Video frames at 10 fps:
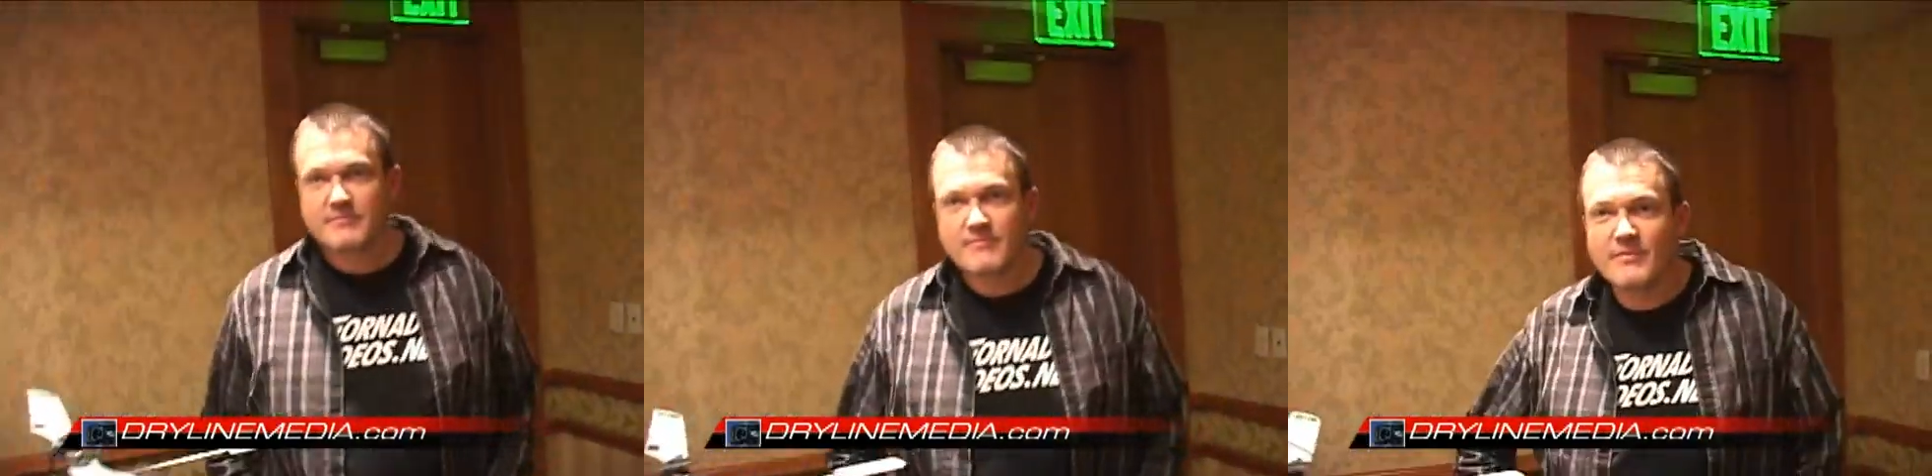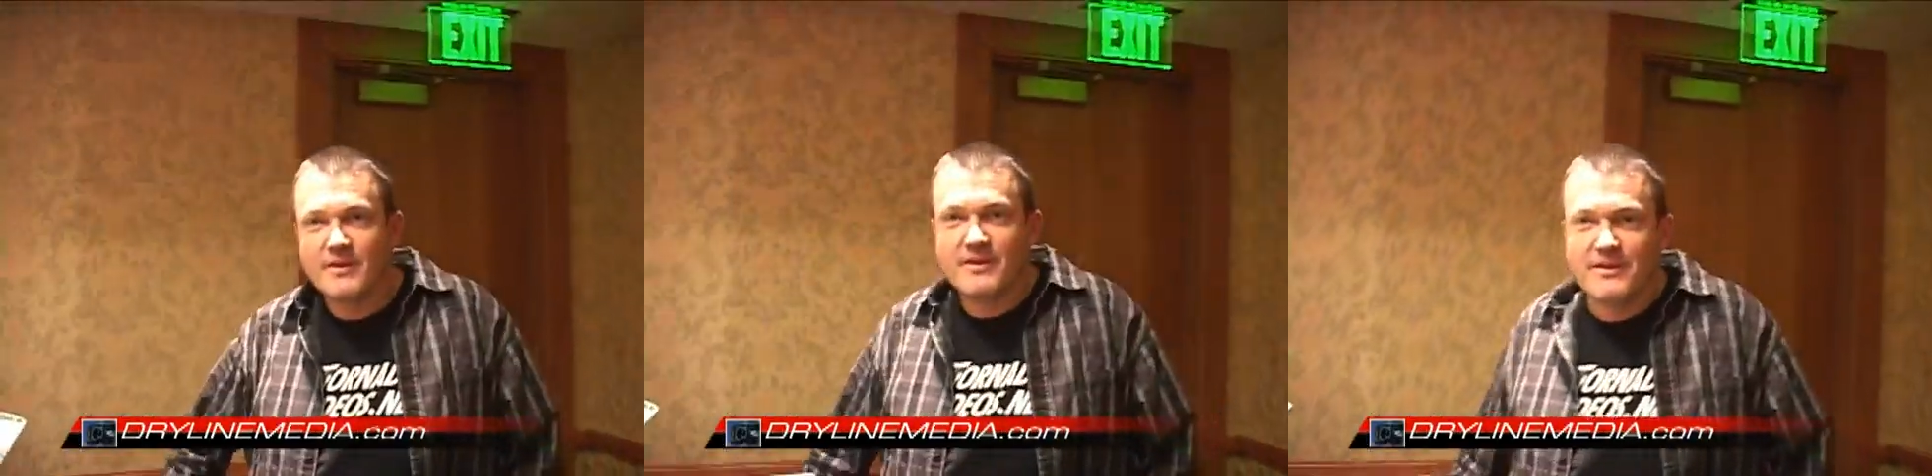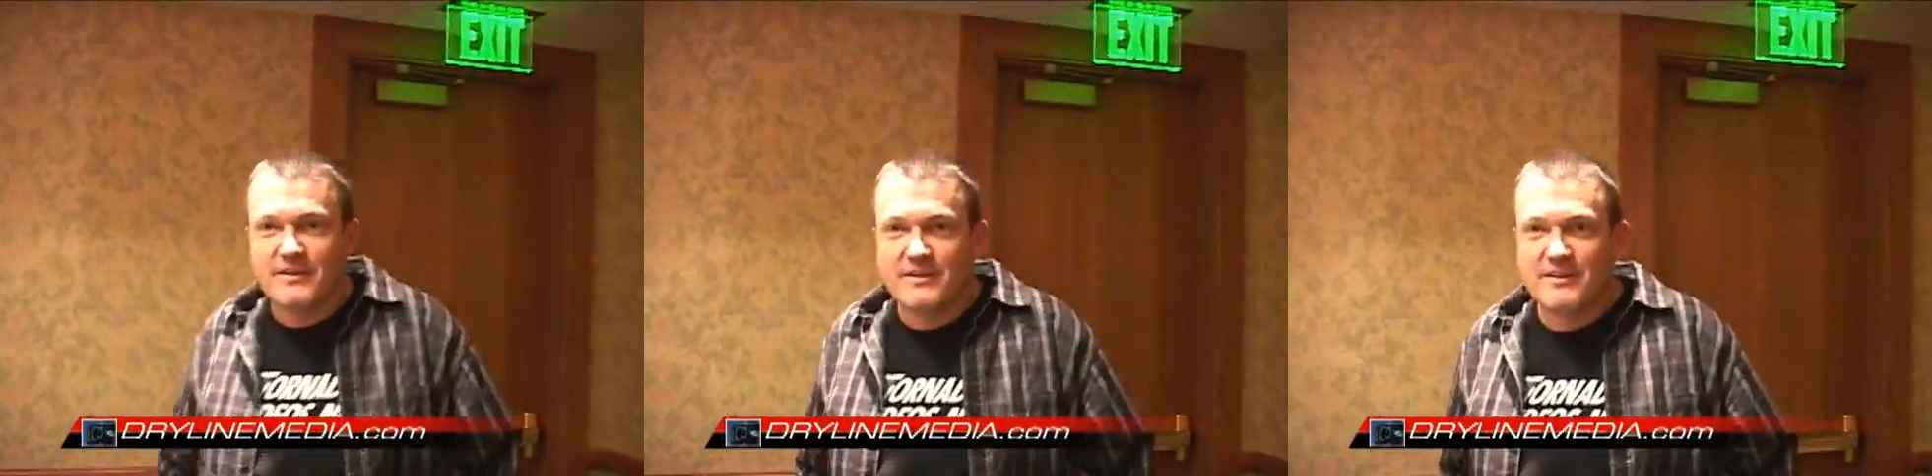got
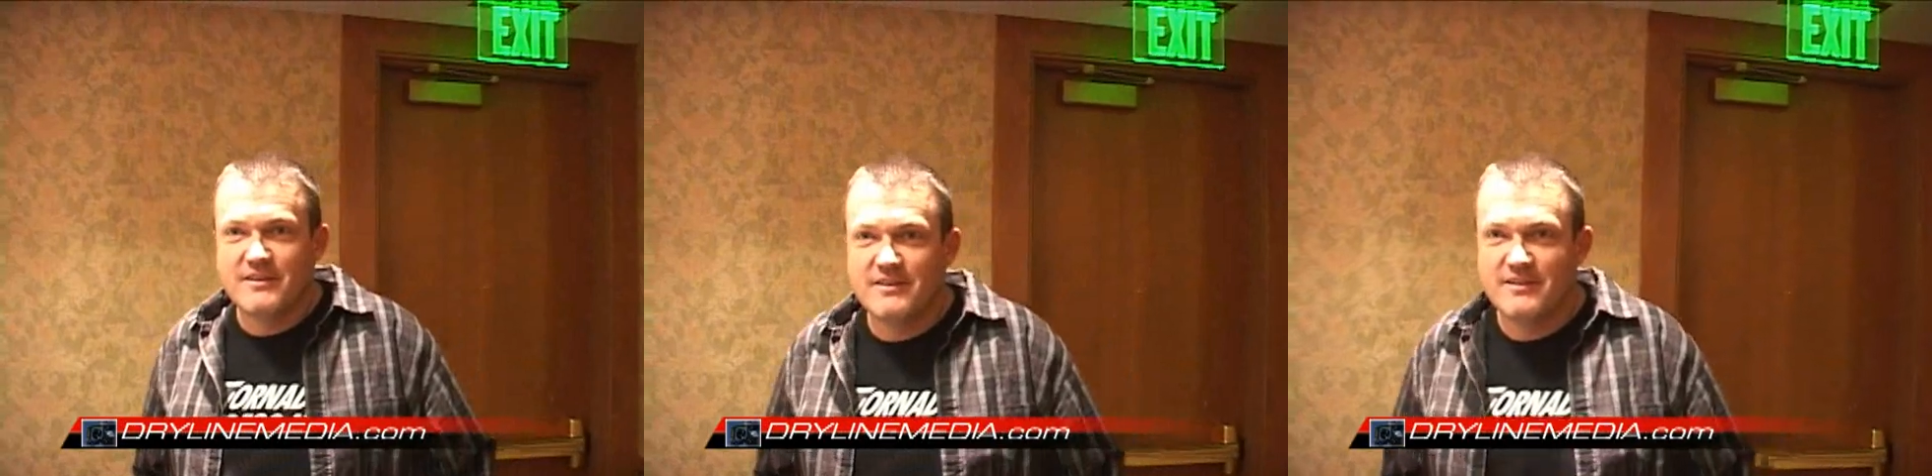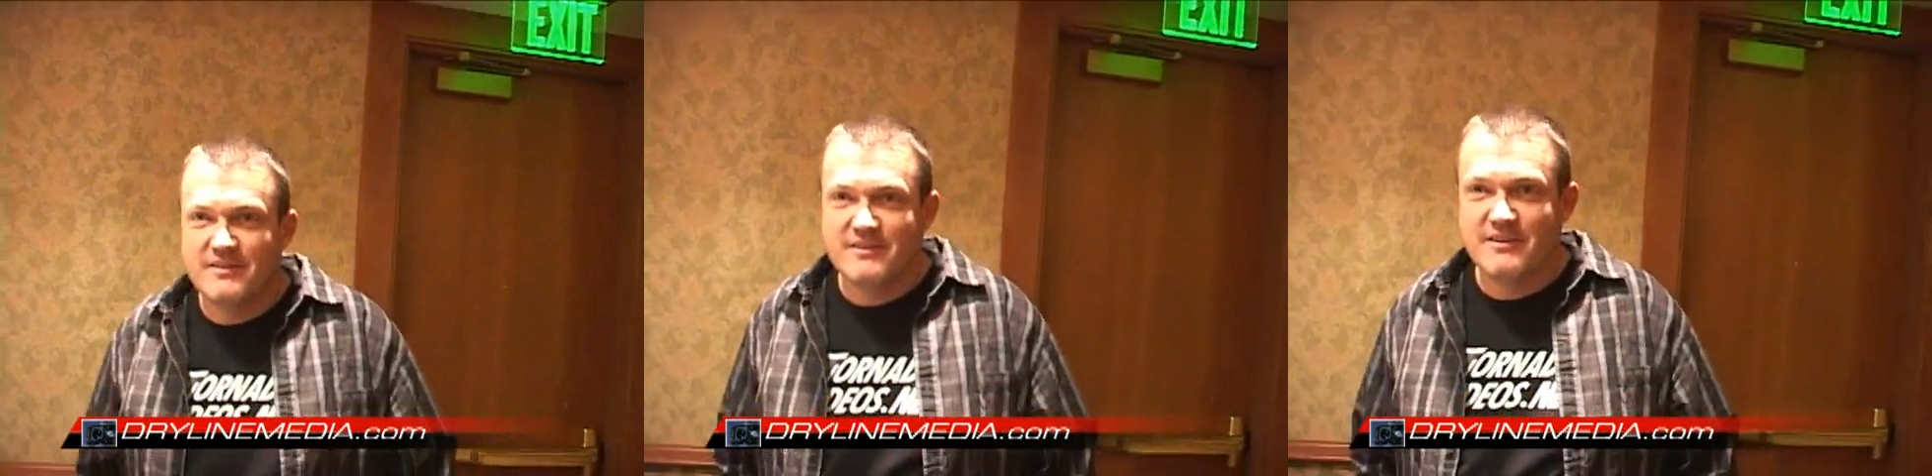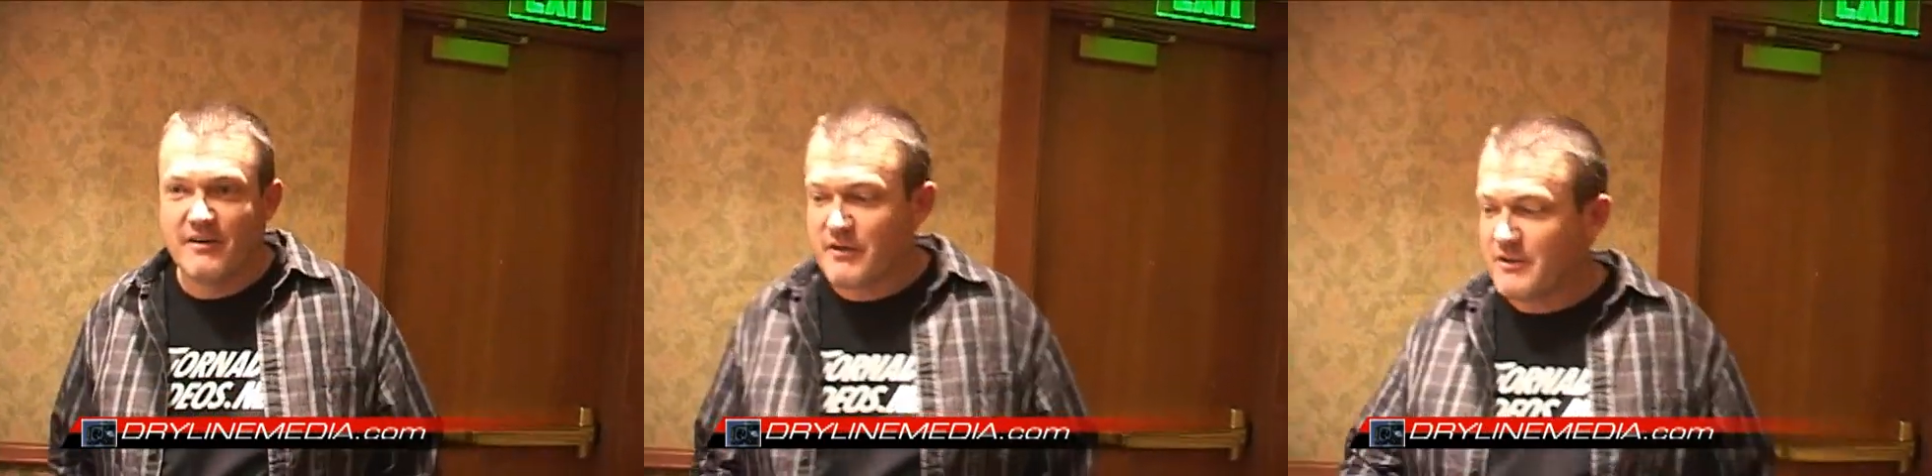several, right?
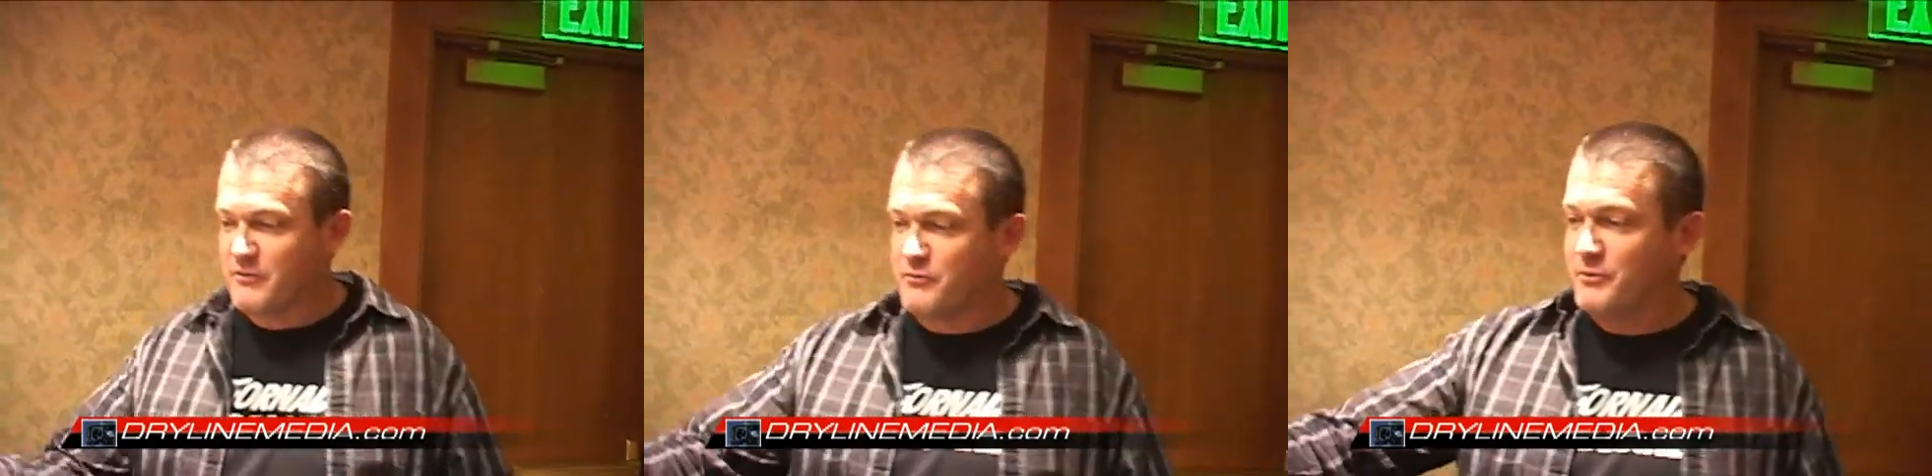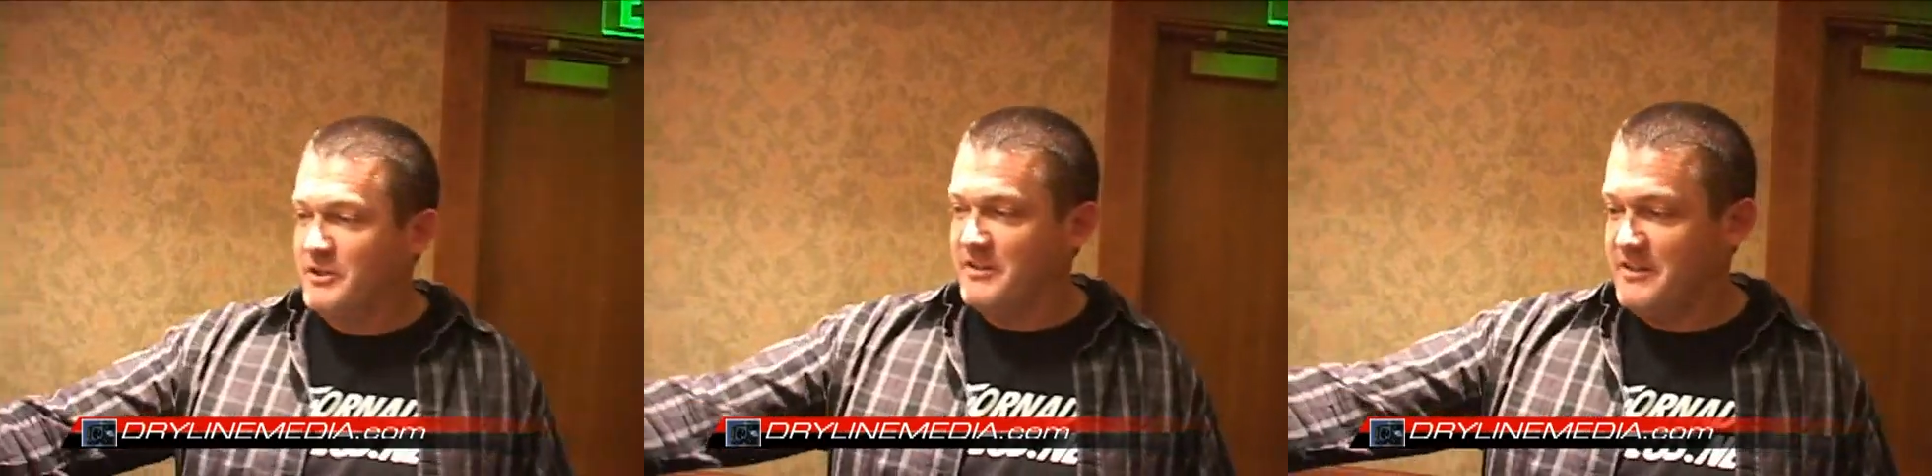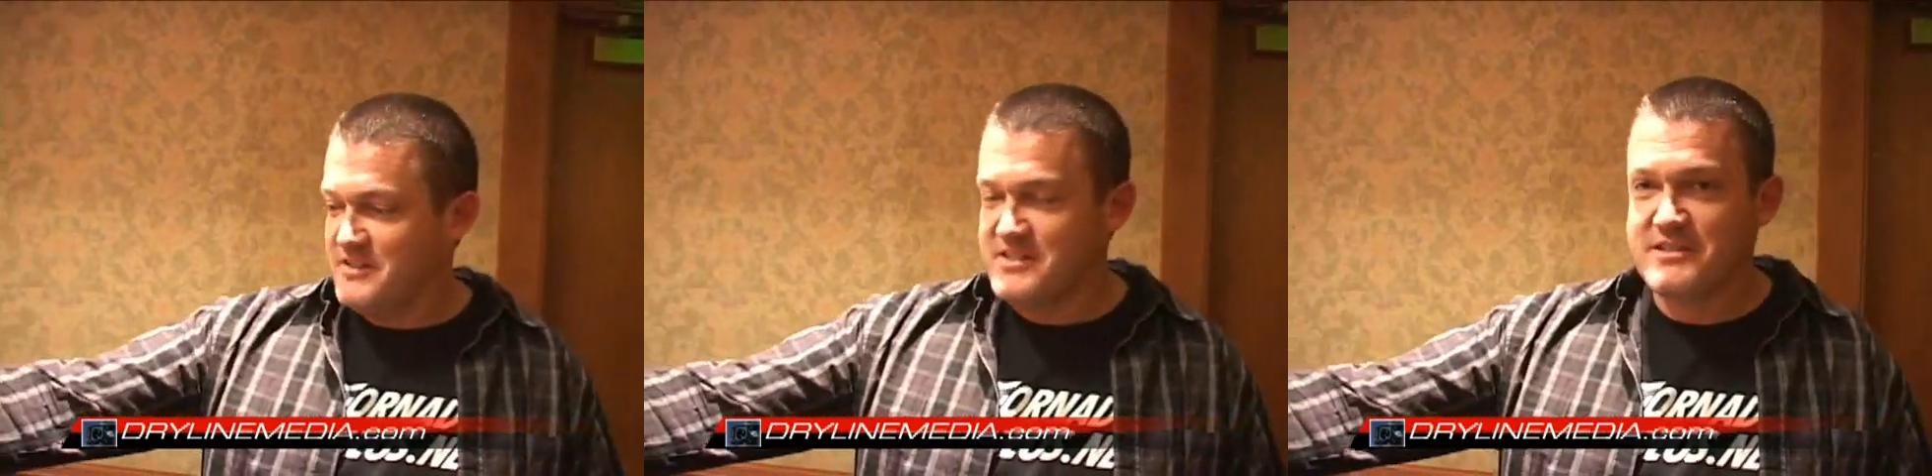I've got three of
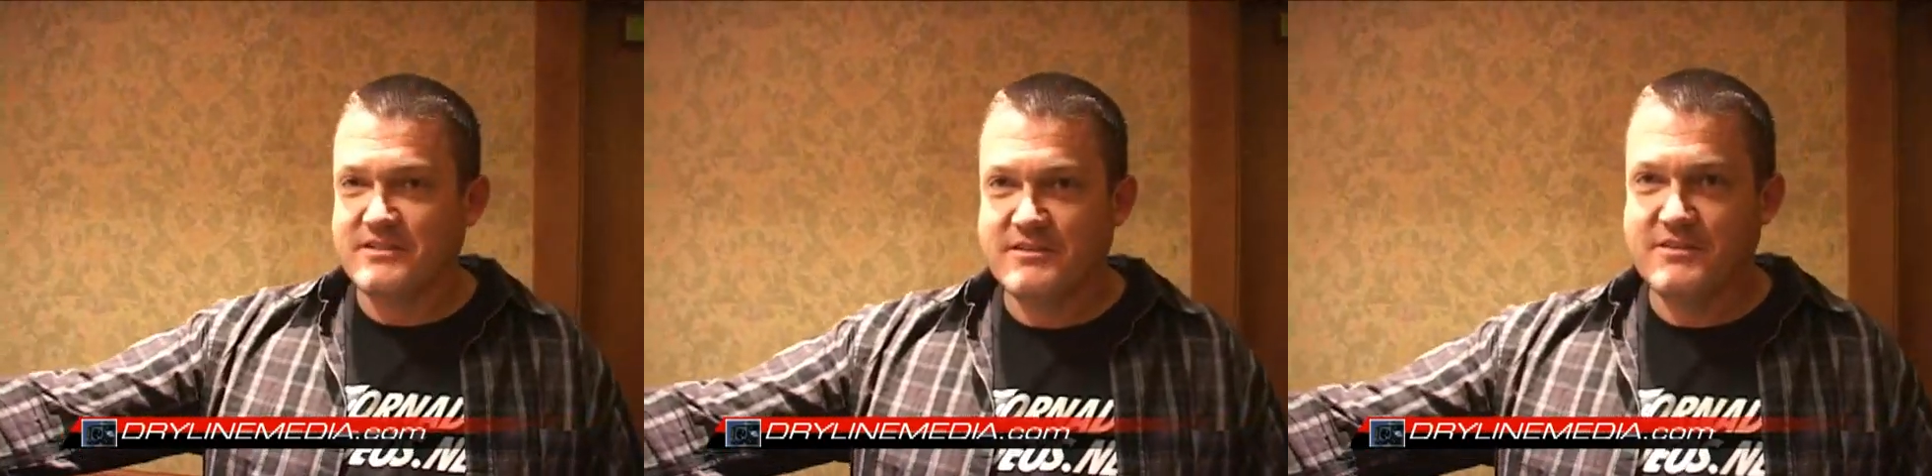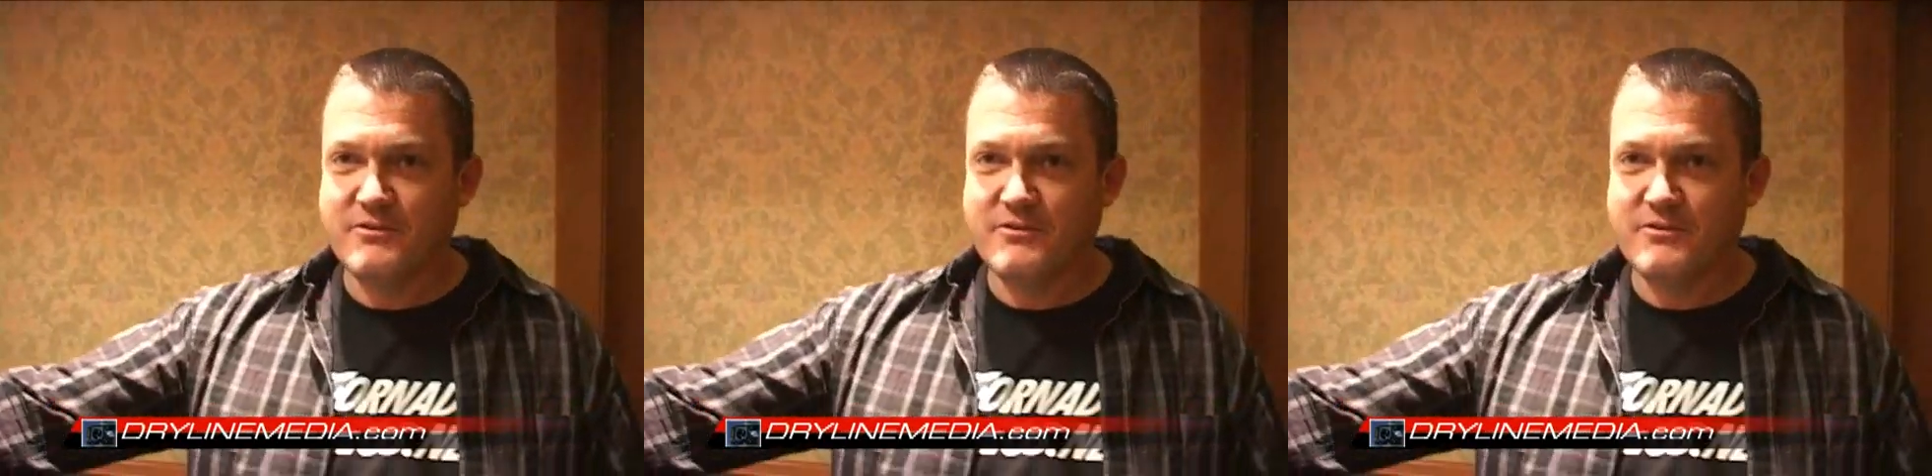these.